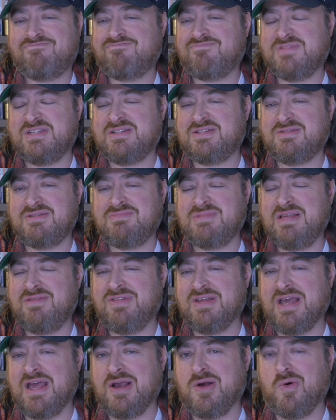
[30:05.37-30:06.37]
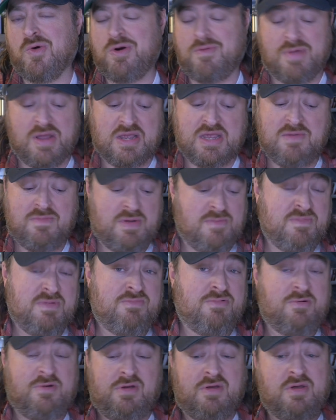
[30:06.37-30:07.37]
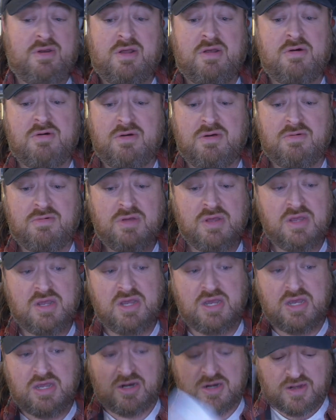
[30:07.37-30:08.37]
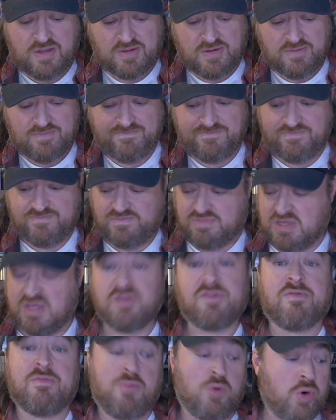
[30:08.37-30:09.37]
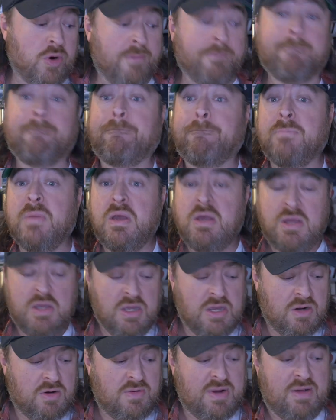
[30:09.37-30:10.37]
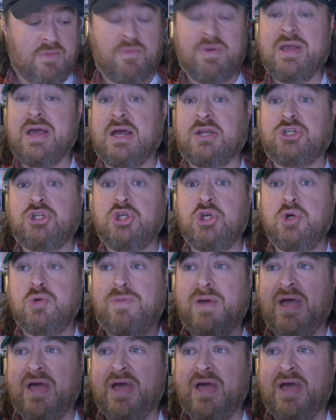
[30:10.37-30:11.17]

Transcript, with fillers: just give the guy a quarterback. He might be pretty good. I don't know. And another kids reporter. All right, we got two